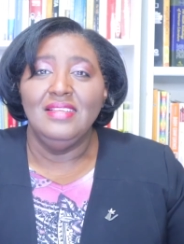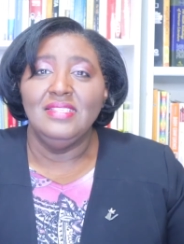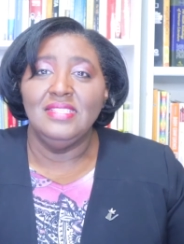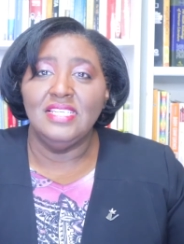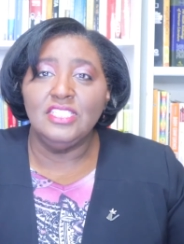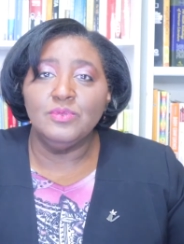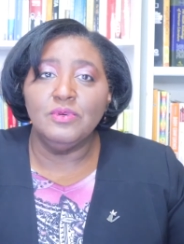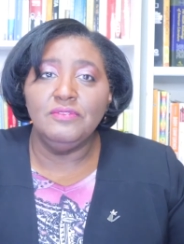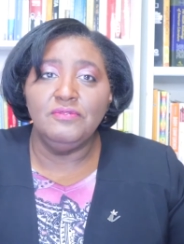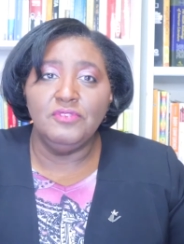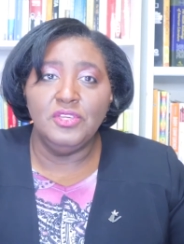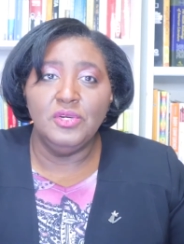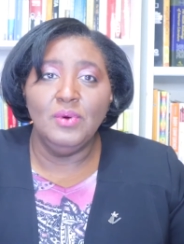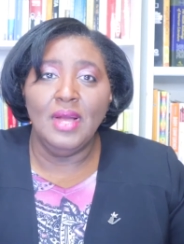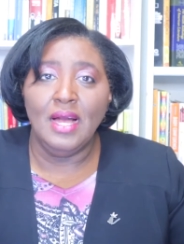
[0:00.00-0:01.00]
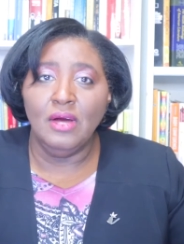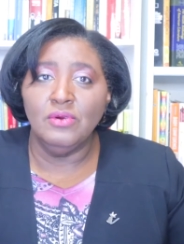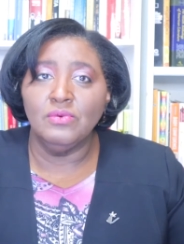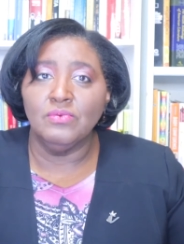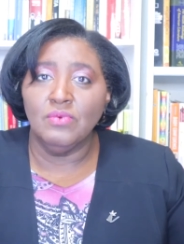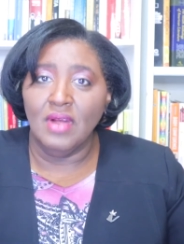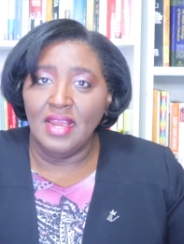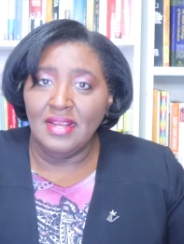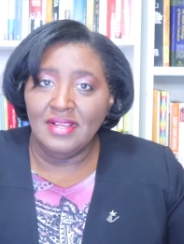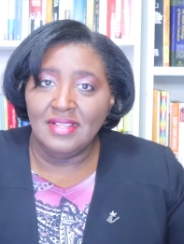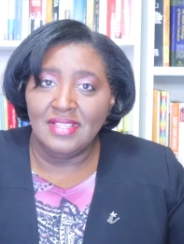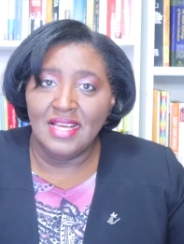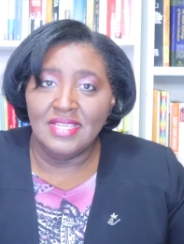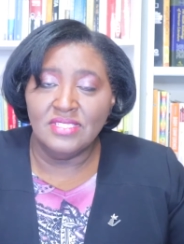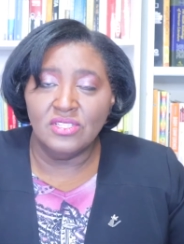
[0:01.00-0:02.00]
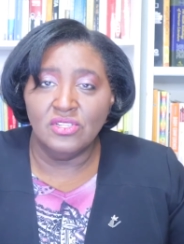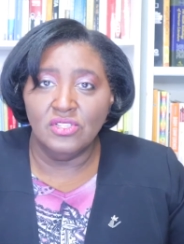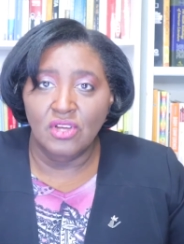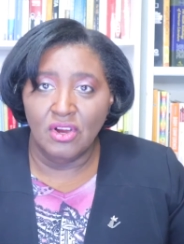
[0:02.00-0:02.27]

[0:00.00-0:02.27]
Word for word: Let's review how to write a classical